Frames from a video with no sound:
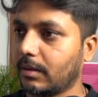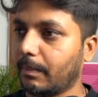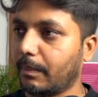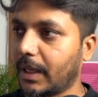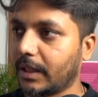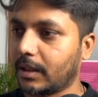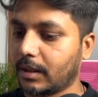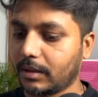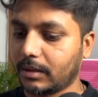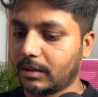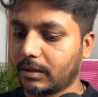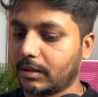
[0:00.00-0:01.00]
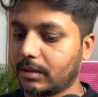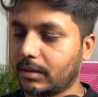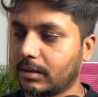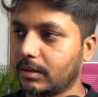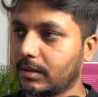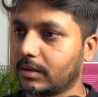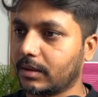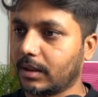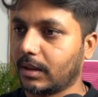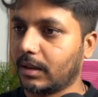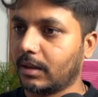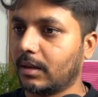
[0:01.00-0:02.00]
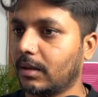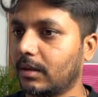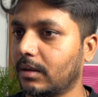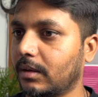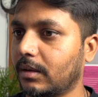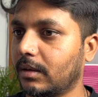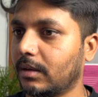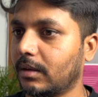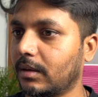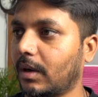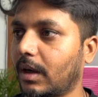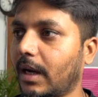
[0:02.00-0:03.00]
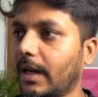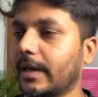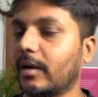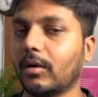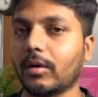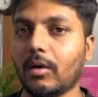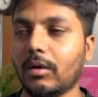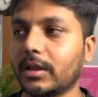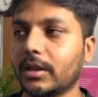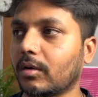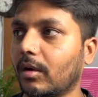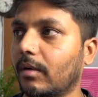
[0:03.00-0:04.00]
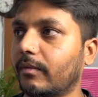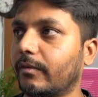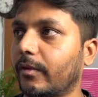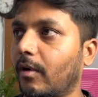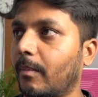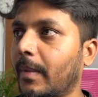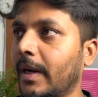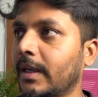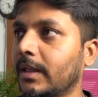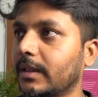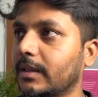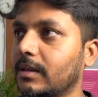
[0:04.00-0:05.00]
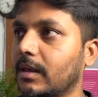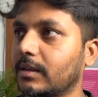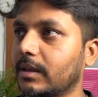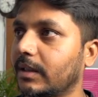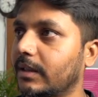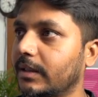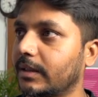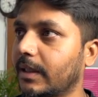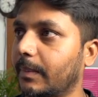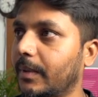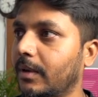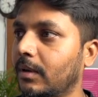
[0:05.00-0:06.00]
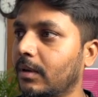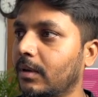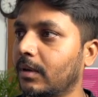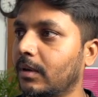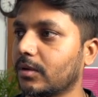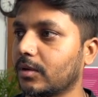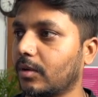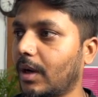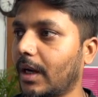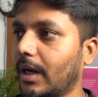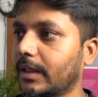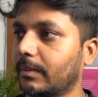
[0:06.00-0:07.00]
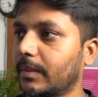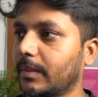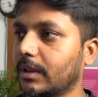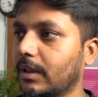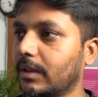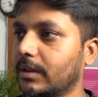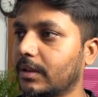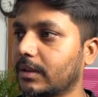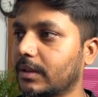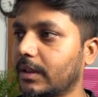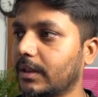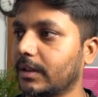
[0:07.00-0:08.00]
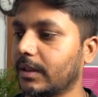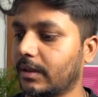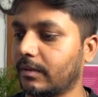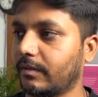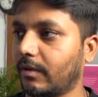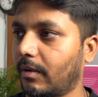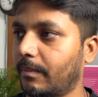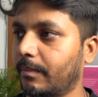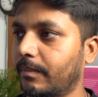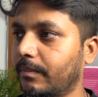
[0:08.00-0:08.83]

month sale. So I got all this column from my this CTE table. So I can basically say here from